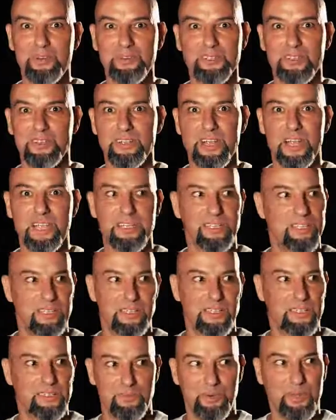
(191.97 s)
And they're like,
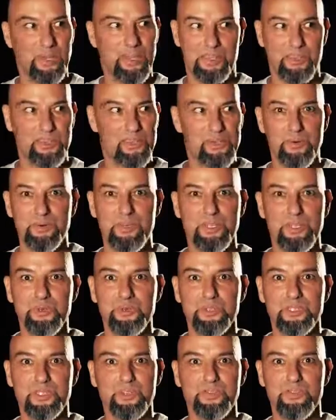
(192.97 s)
no one knew
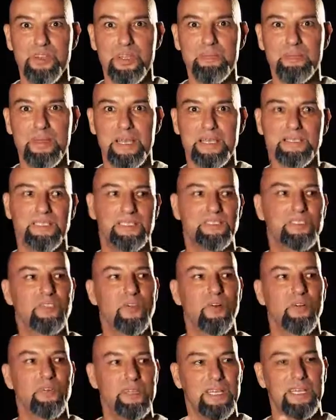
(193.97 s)
what the dream means. And
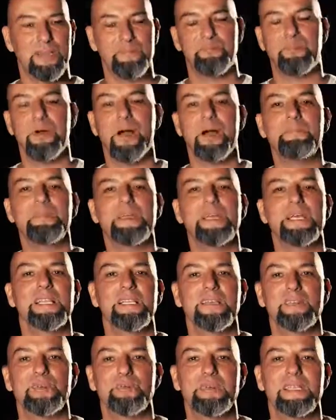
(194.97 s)
so it bought me a
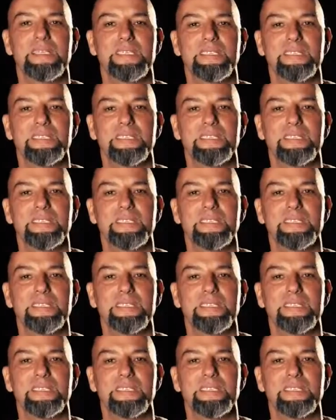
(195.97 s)
little bit of